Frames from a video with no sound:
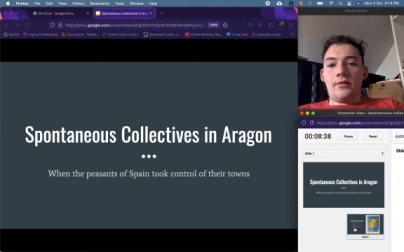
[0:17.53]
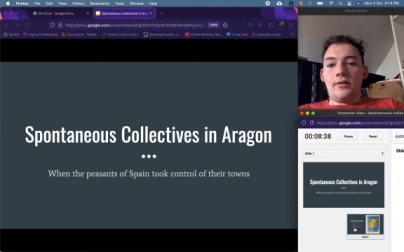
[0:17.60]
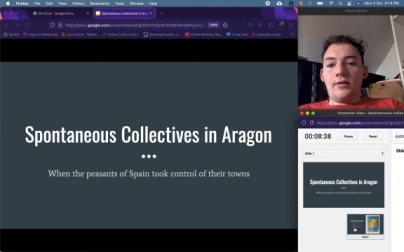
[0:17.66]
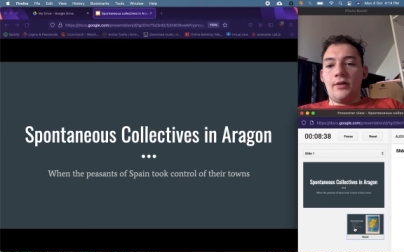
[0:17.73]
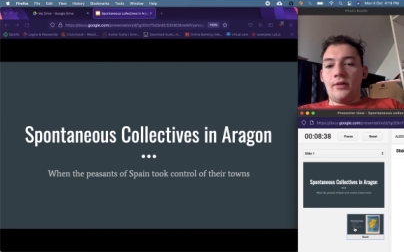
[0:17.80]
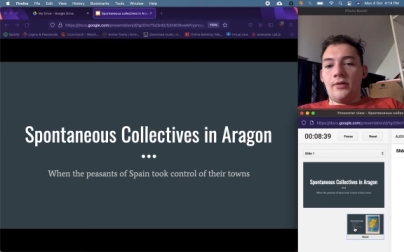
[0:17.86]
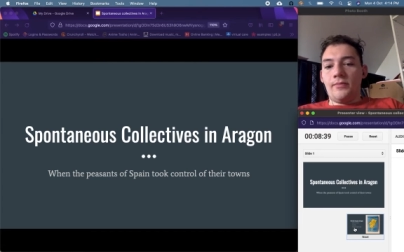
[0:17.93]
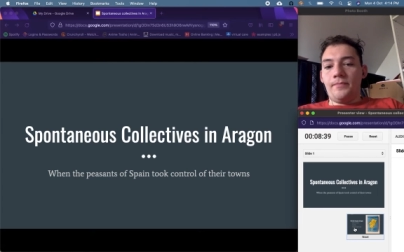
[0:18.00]

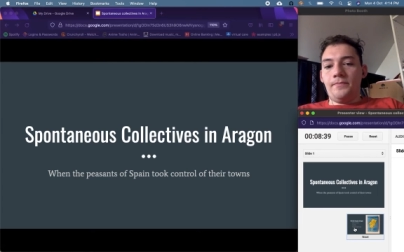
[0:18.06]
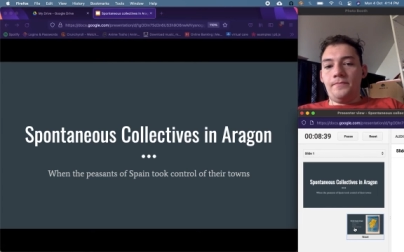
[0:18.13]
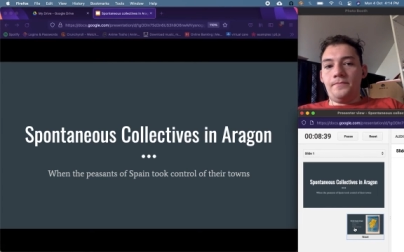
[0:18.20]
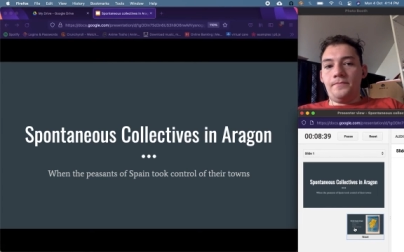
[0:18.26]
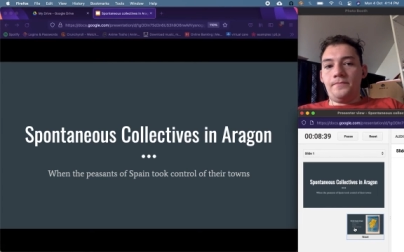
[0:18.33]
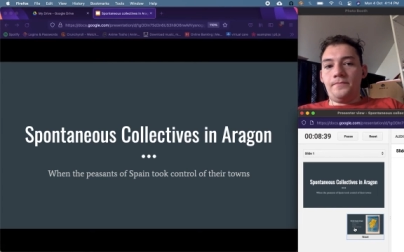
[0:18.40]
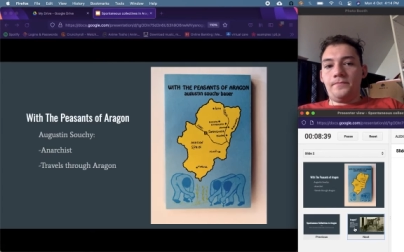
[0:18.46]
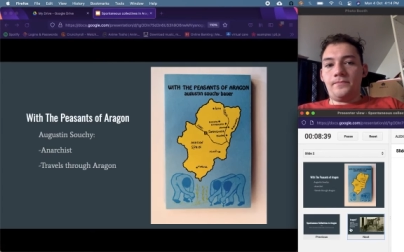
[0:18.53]
Um,
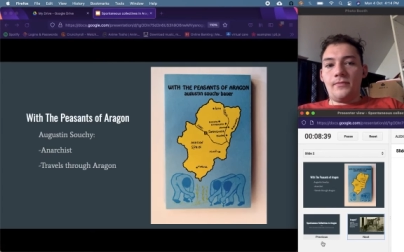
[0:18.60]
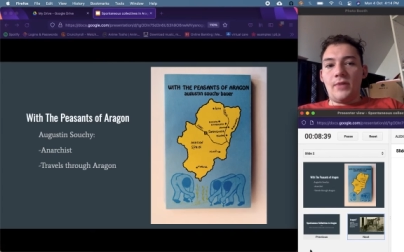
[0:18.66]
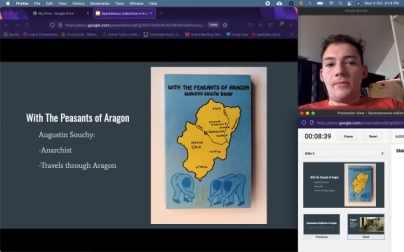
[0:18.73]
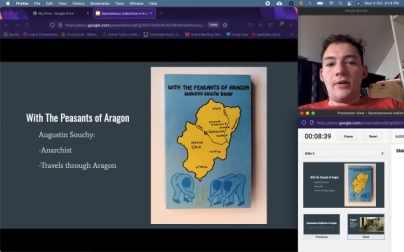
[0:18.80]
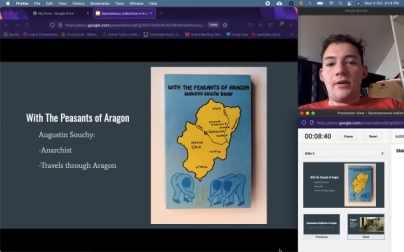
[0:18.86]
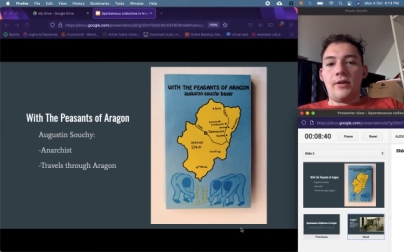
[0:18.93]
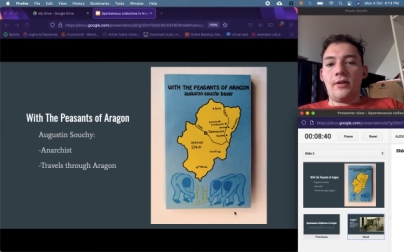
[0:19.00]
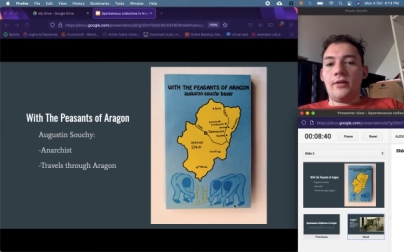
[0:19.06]
I'm
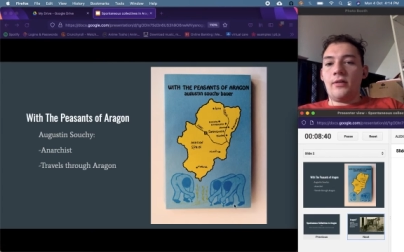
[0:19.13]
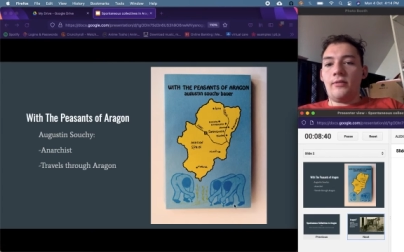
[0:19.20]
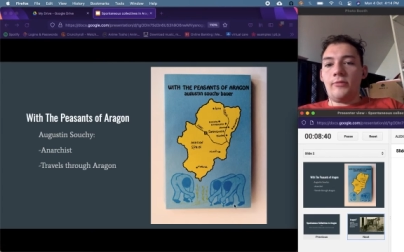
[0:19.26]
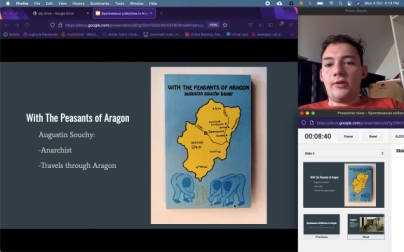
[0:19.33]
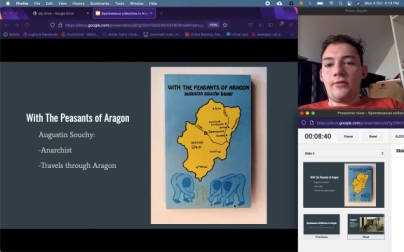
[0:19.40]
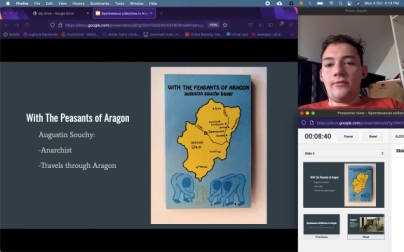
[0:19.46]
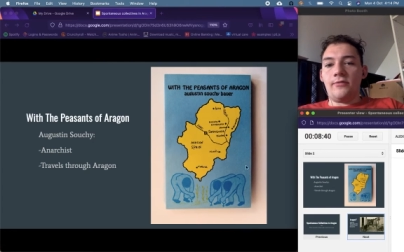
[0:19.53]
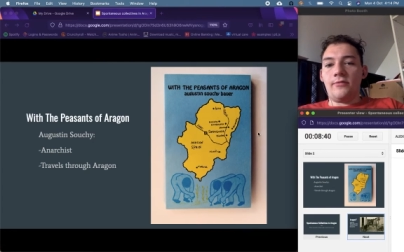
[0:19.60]
getting all my
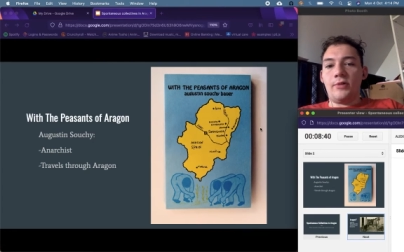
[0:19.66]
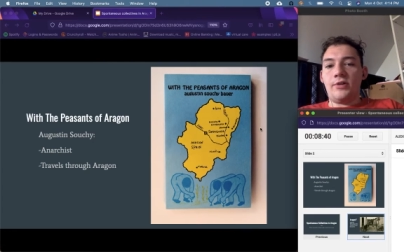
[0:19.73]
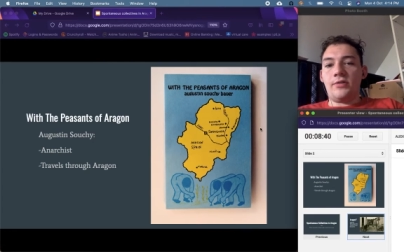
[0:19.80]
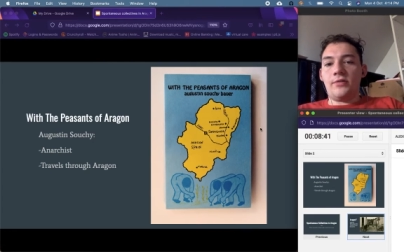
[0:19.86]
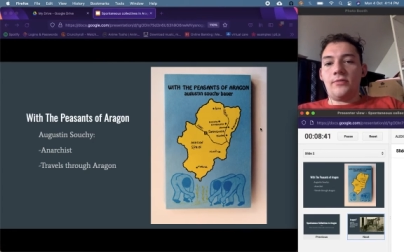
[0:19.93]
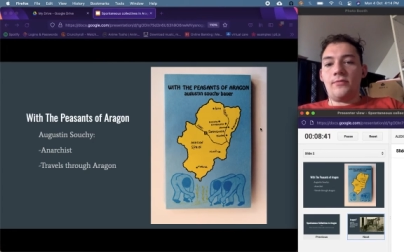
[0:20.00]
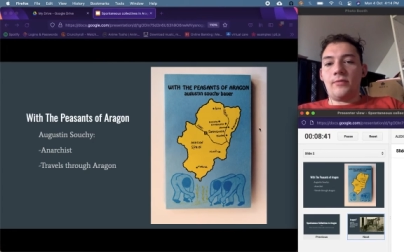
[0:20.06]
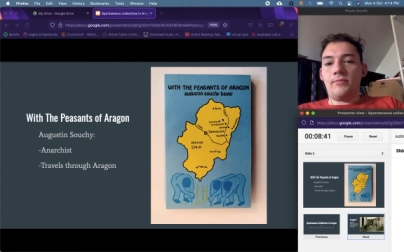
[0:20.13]
information
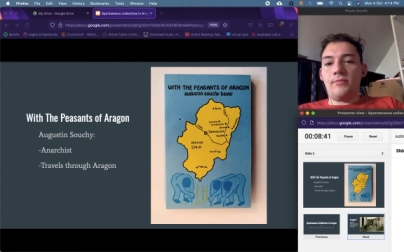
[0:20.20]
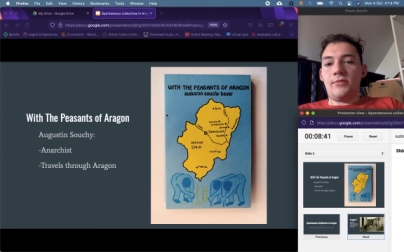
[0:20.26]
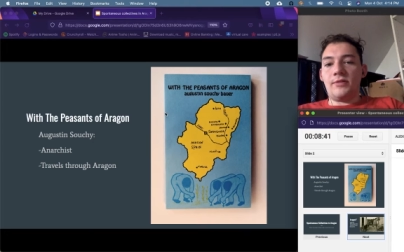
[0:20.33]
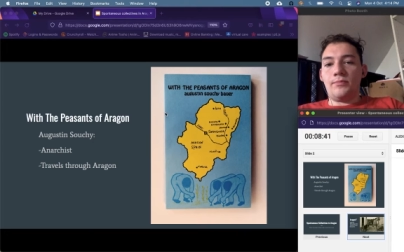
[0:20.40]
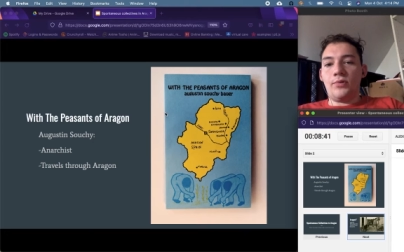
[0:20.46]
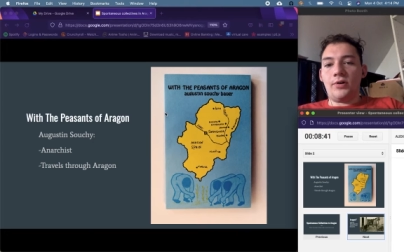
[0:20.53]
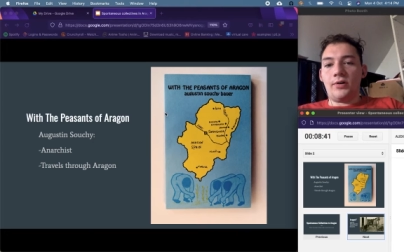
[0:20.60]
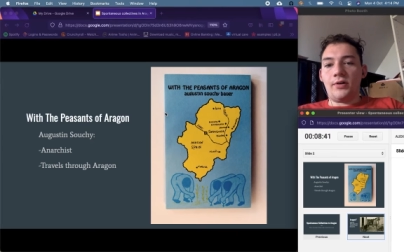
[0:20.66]
from this
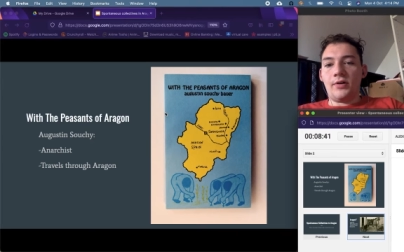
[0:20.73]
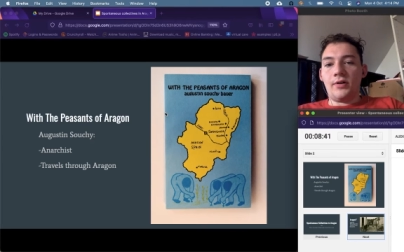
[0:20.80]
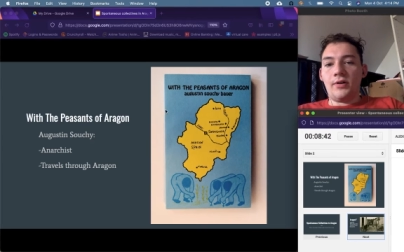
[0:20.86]
book,